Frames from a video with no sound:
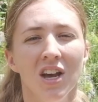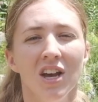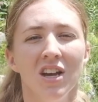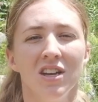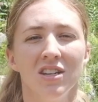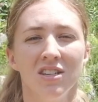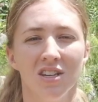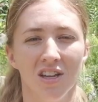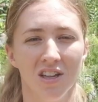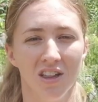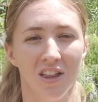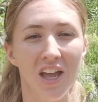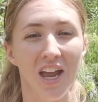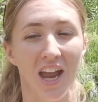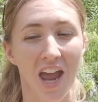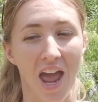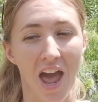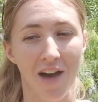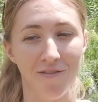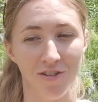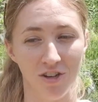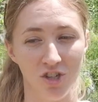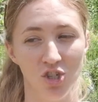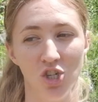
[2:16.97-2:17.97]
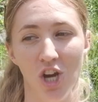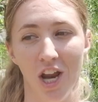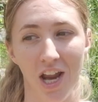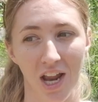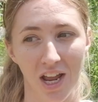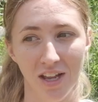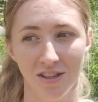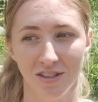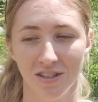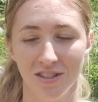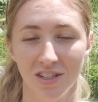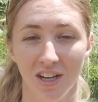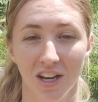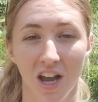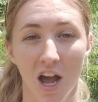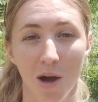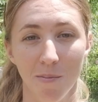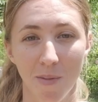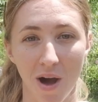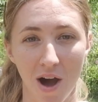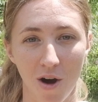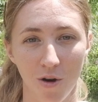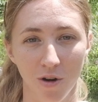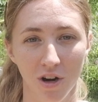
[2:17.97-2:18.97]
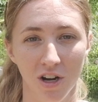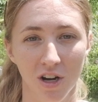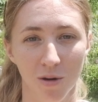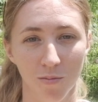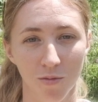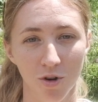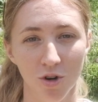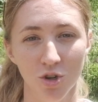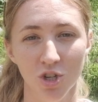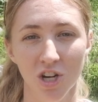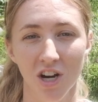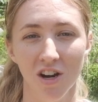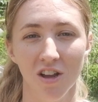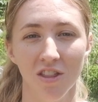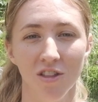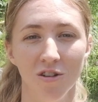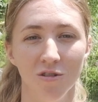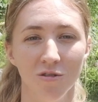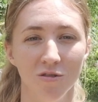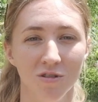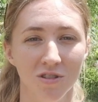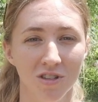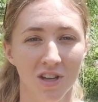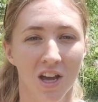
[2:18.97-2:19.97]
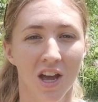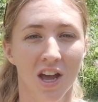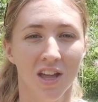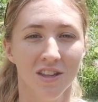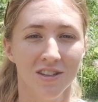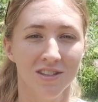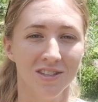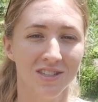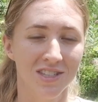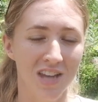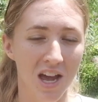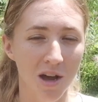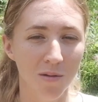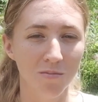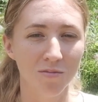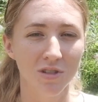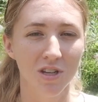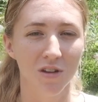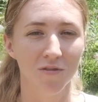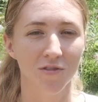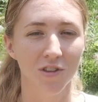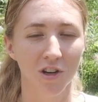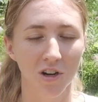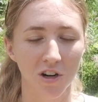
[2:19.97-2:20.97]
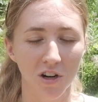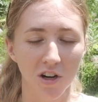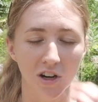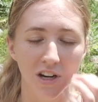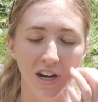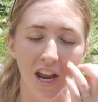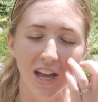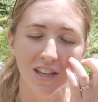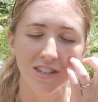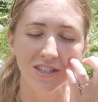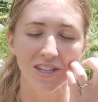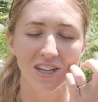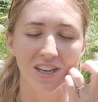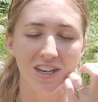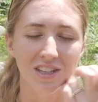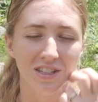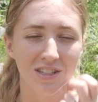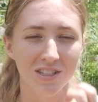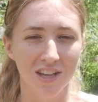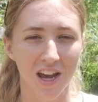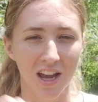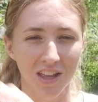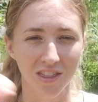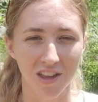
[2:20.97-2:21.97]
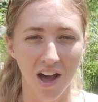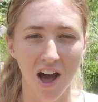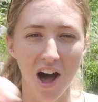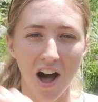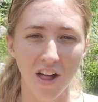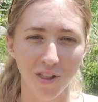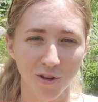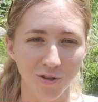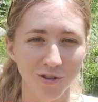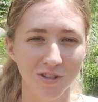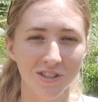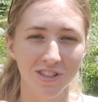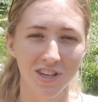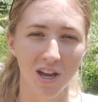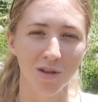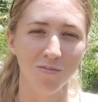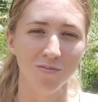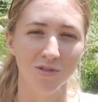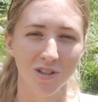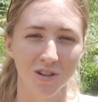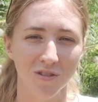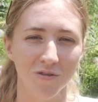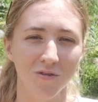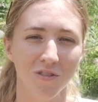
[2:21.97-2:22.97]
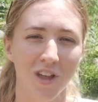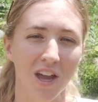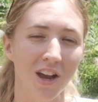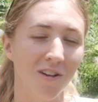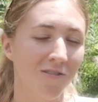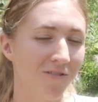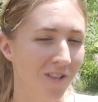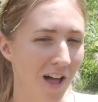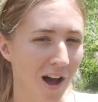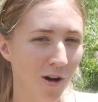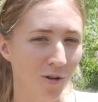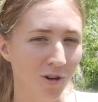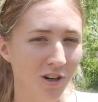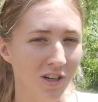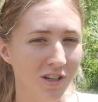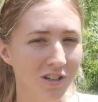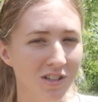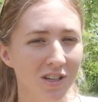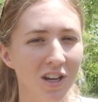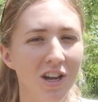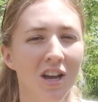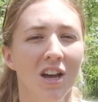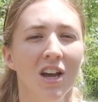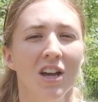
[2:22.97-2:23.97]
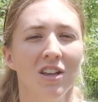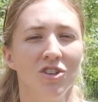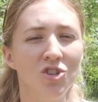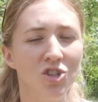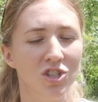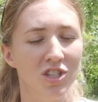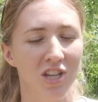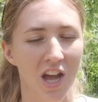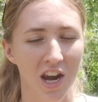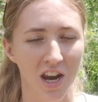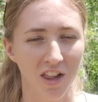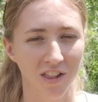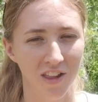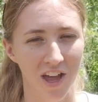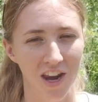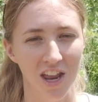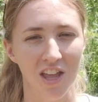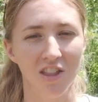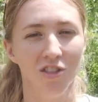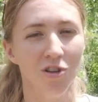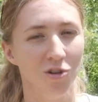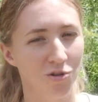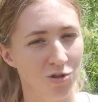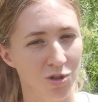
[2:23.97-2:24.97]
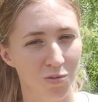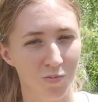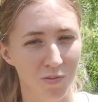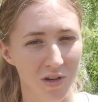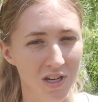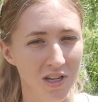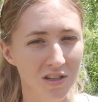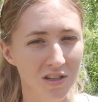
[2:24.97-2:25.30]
to like have a chance to come out and emerge out of those stems if they're nesting inside the hollow stems of like flowers, just kind of letting those be.